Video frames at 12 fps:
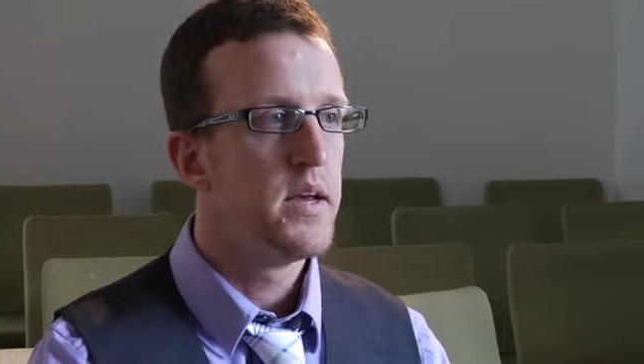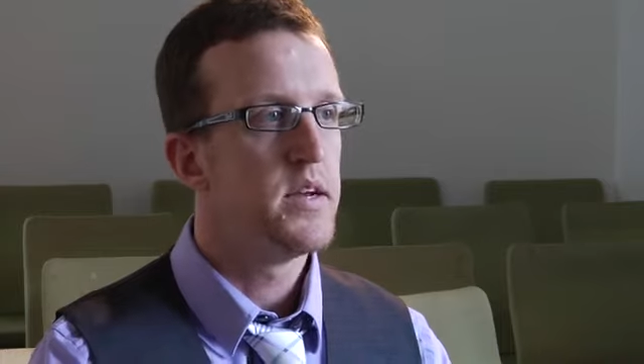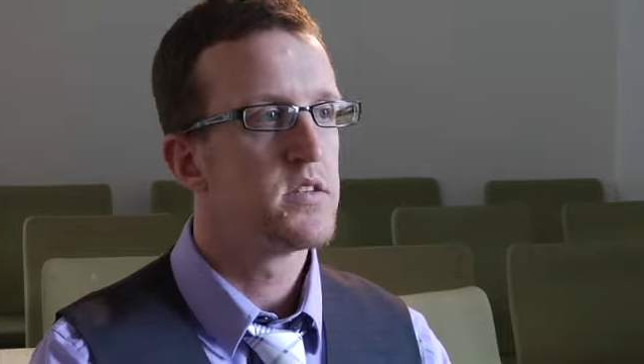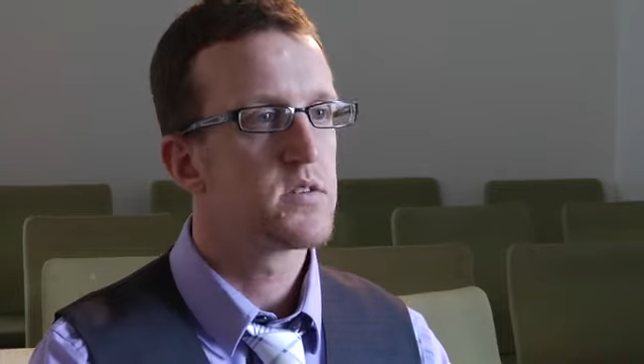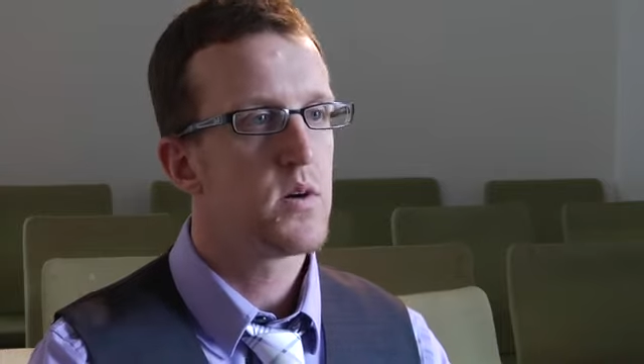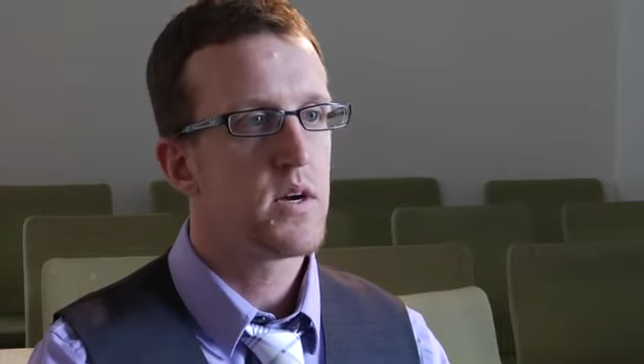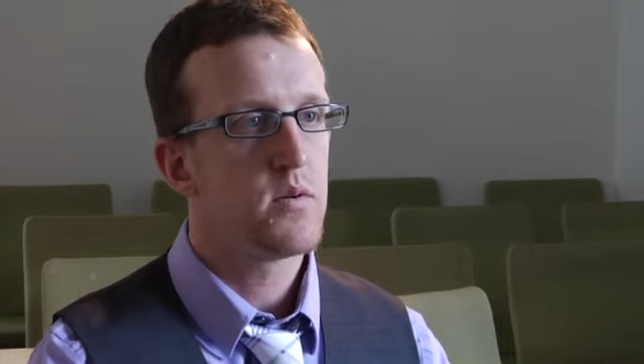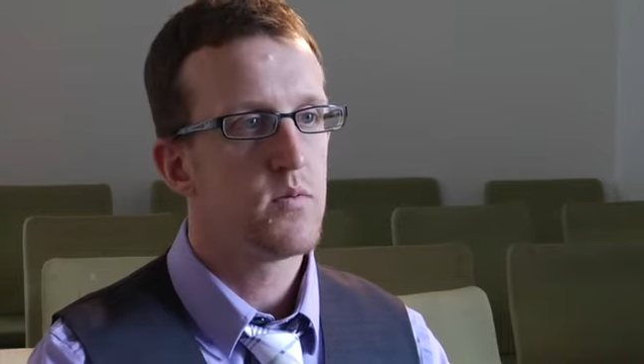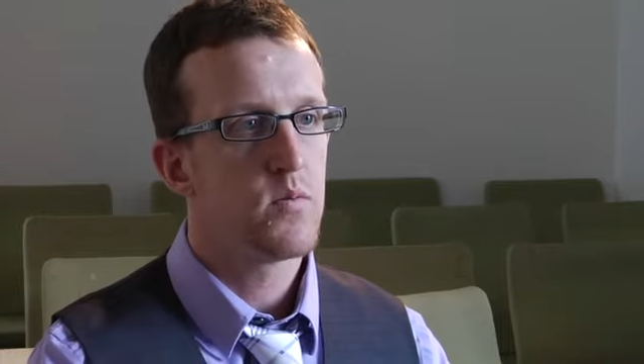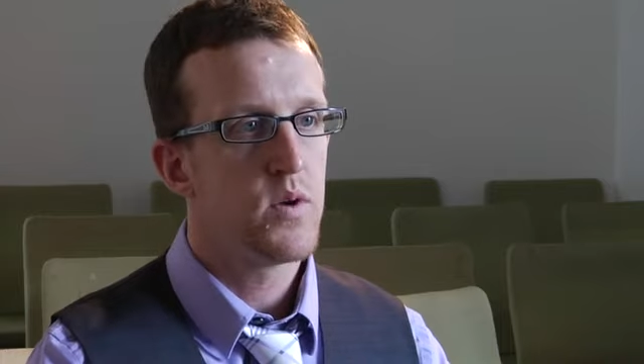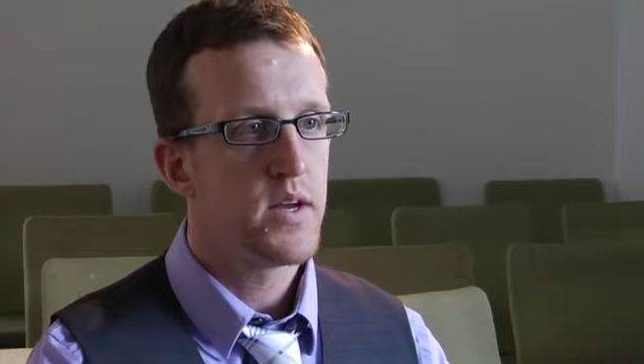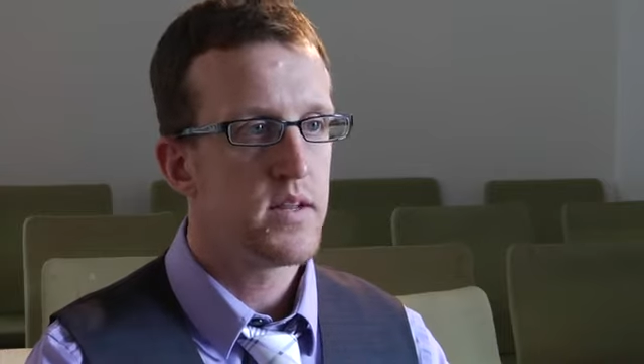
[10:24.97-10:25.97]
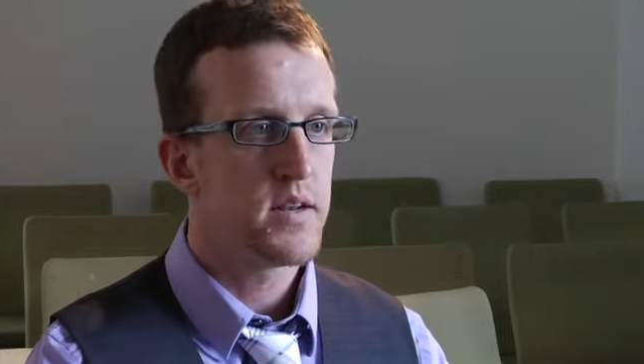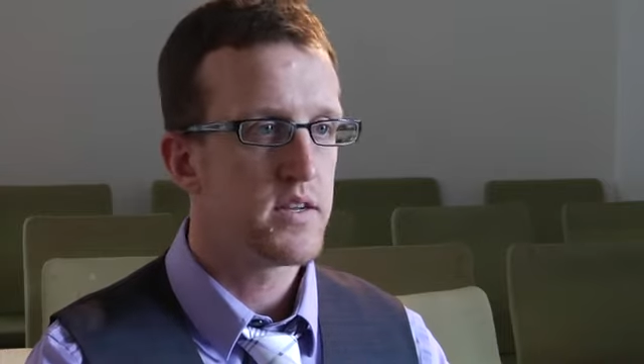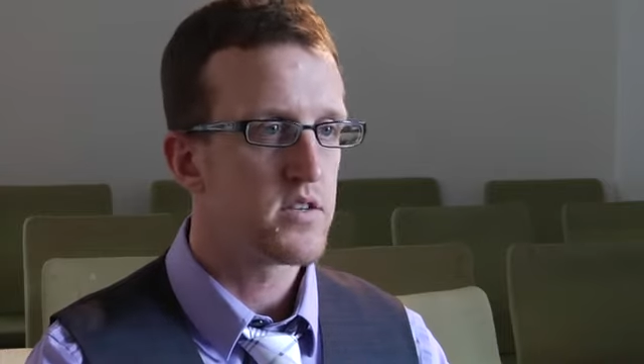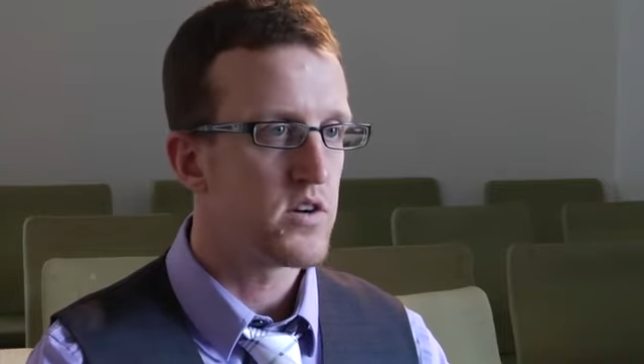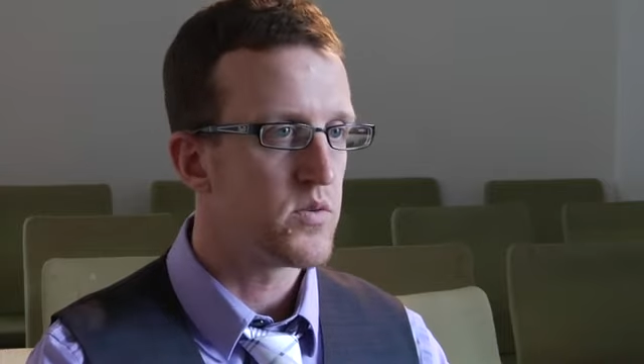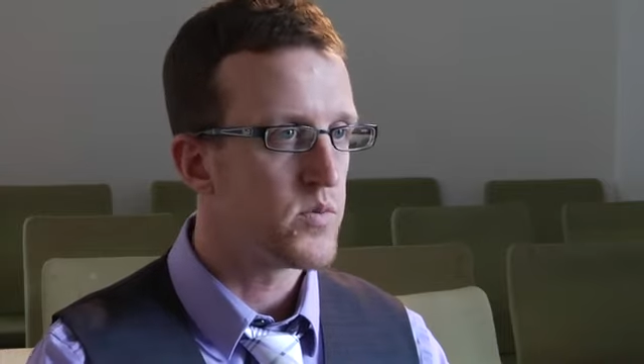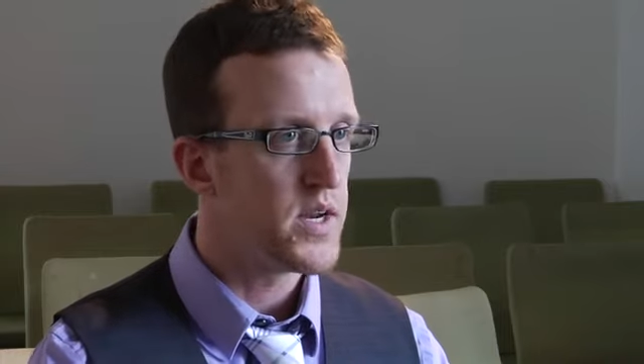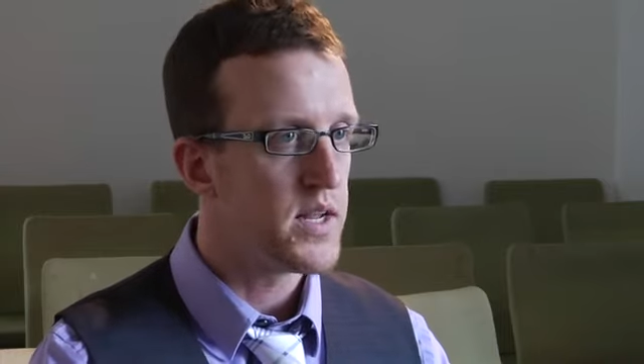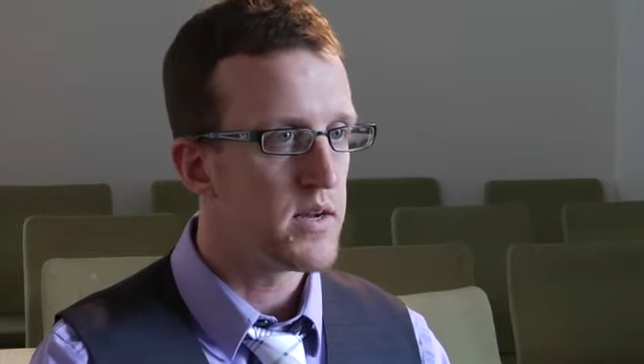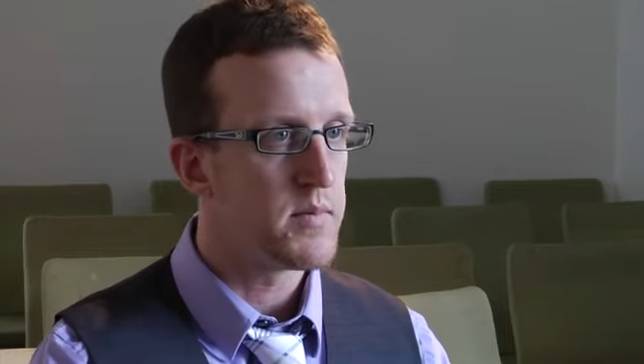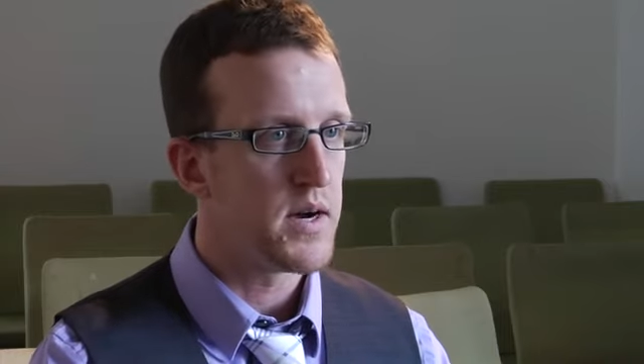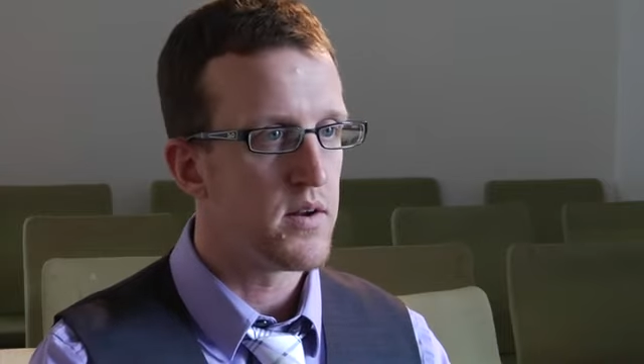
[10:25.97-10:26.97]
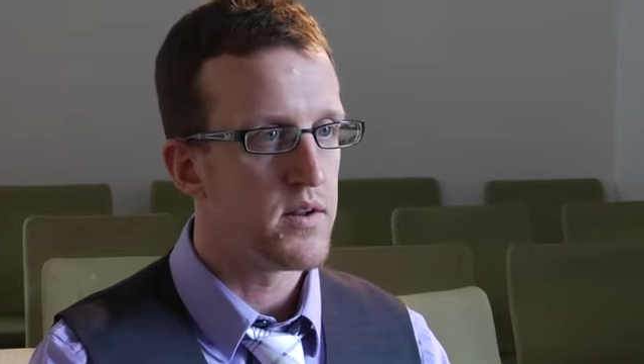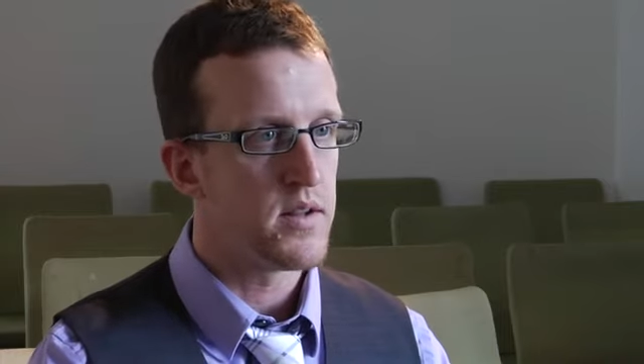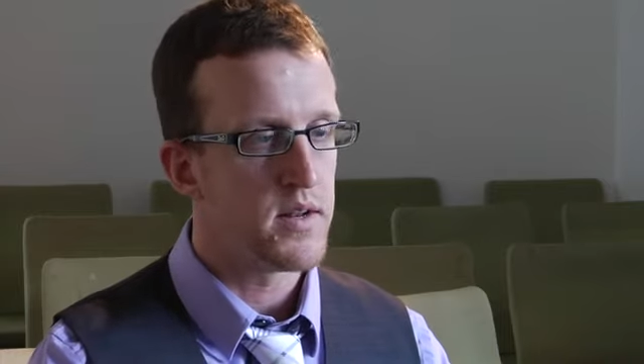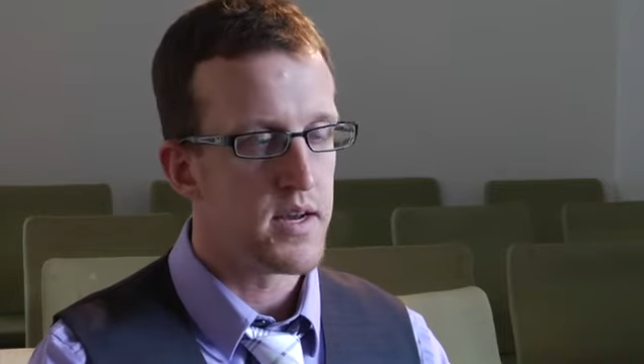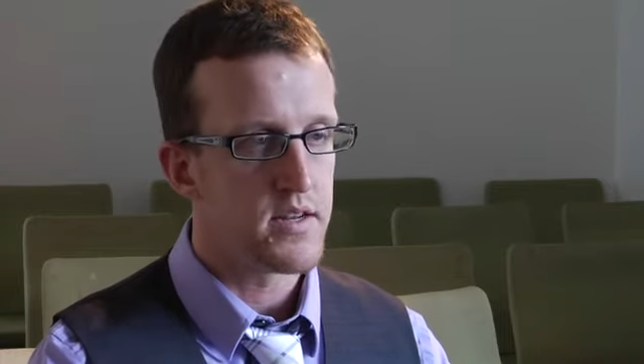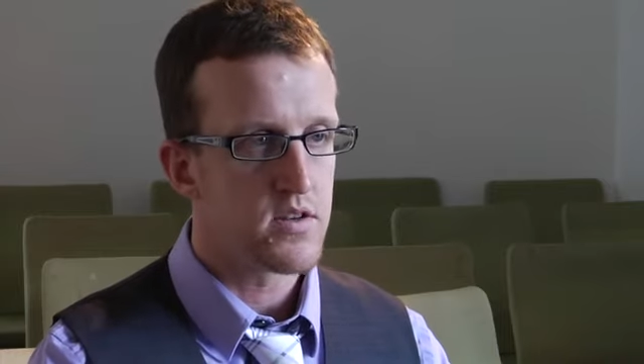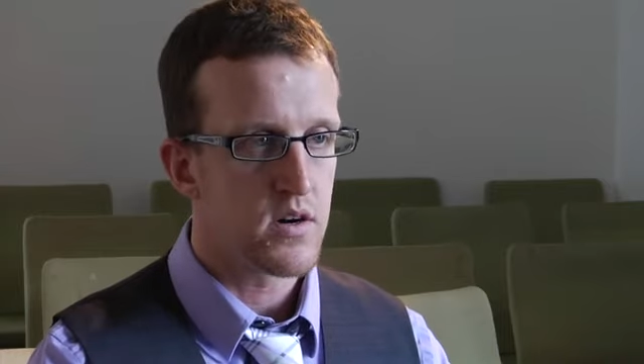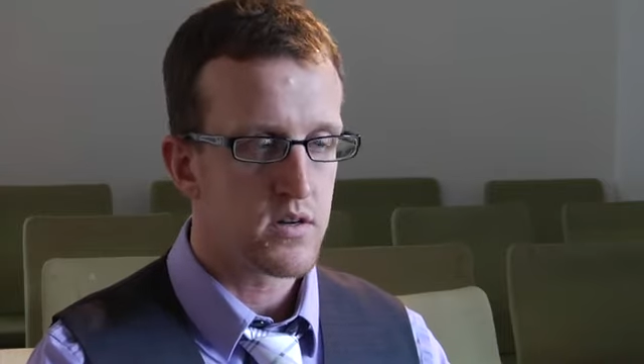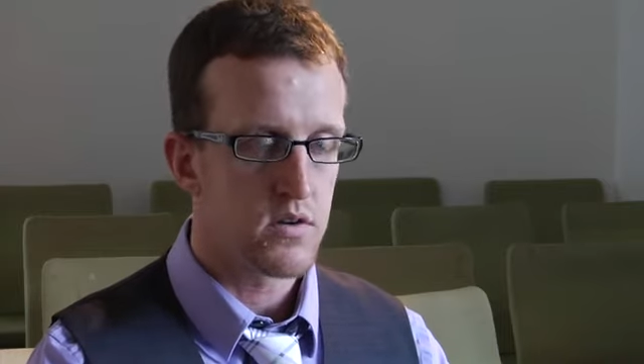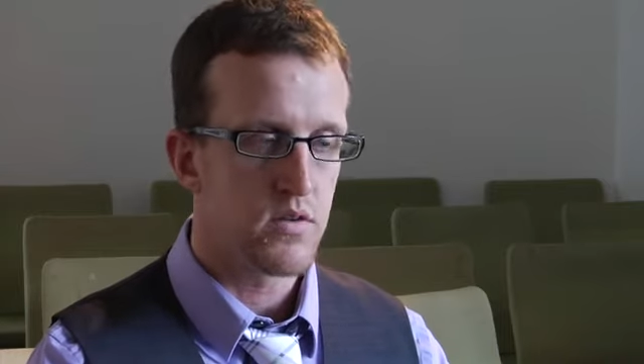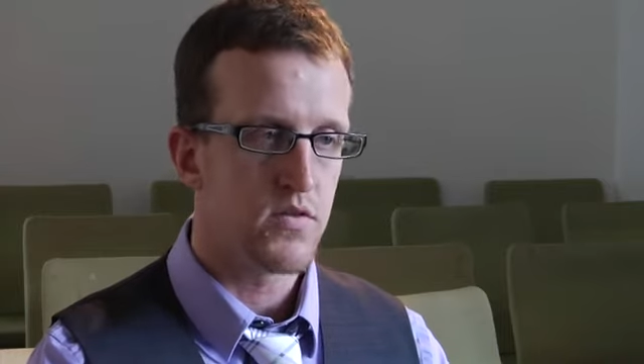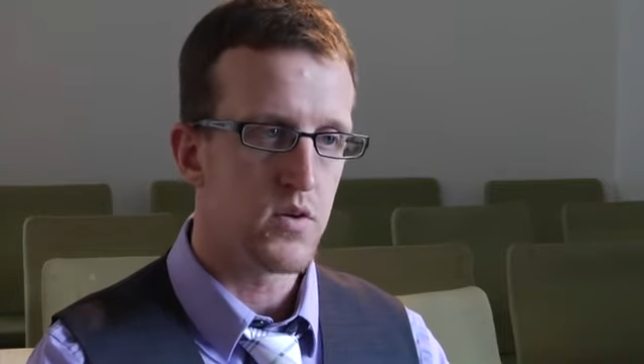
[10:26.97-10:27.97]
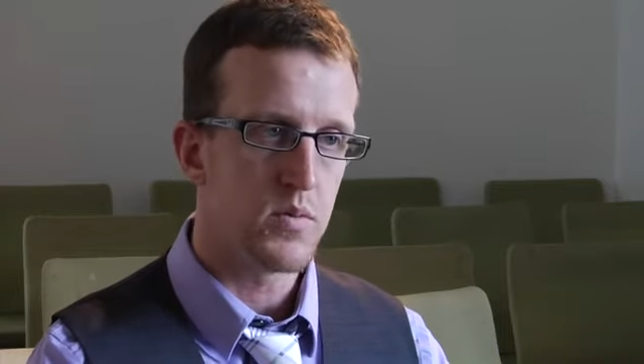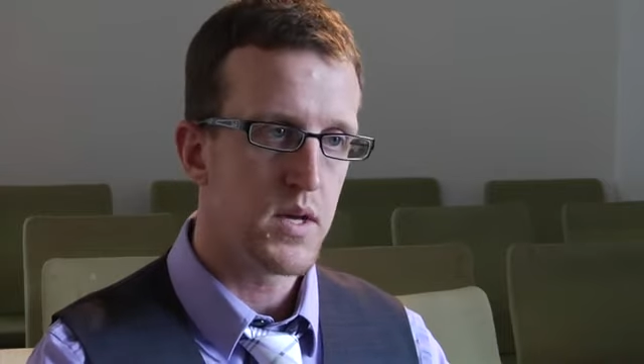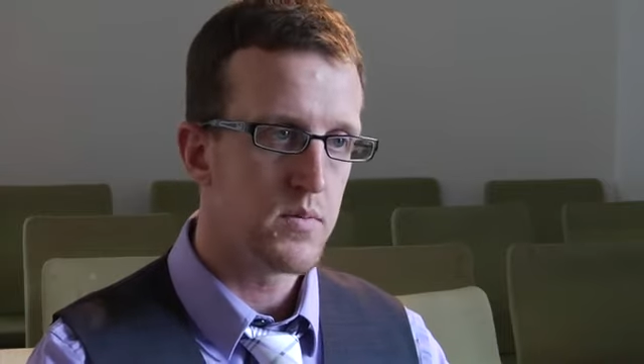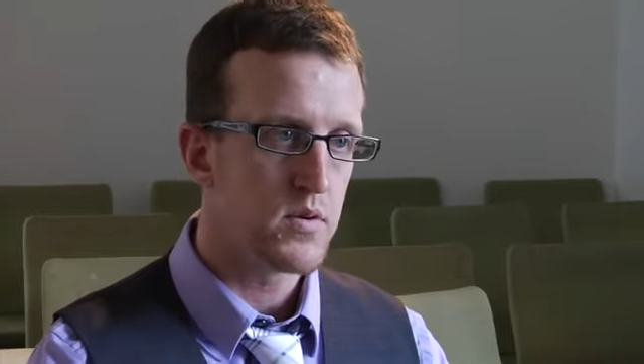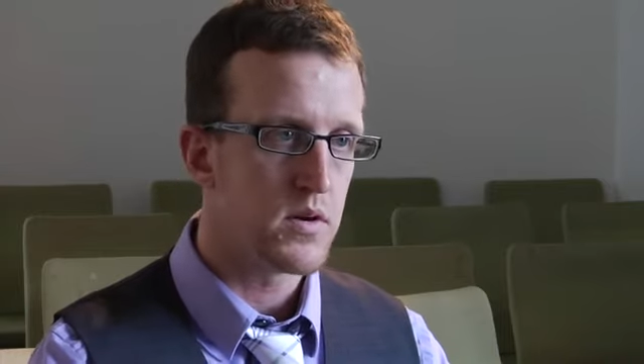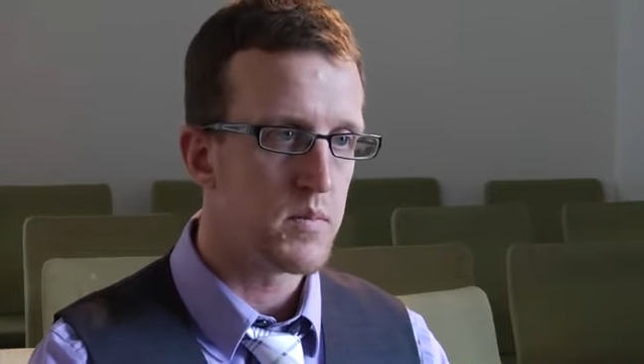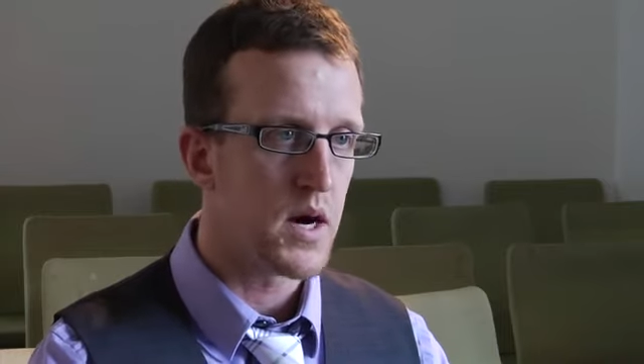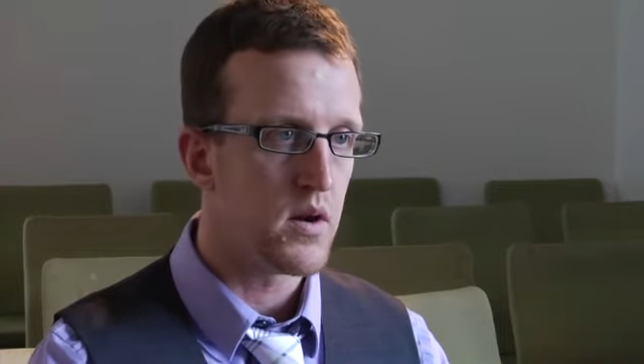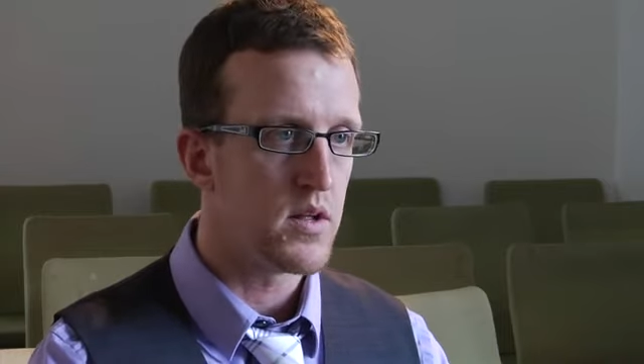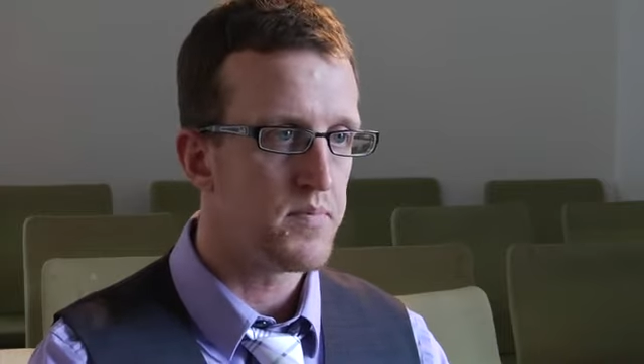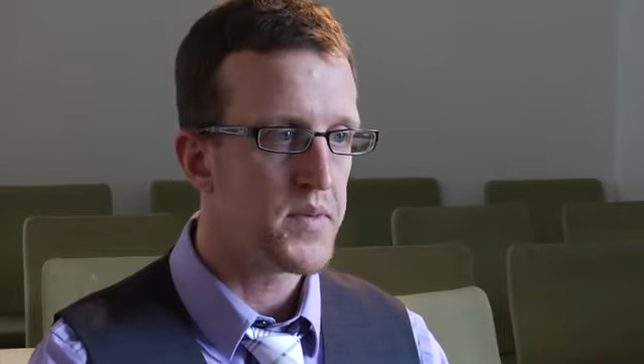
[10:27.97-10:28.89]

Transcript: And so I went and I started reading about it, and I talked to a few people about it,